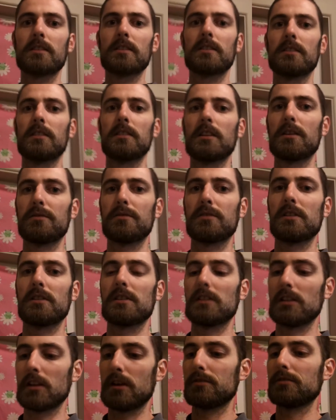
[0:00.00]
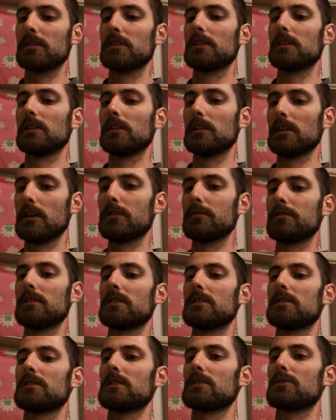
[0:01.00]
lovely, lovely, lovely
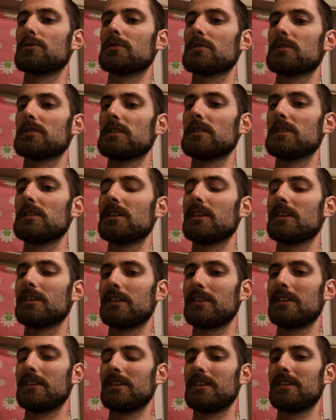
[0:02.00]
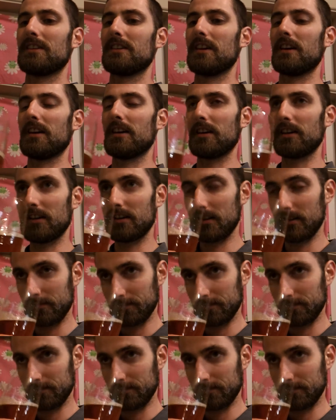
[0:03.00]
citrusy, uh,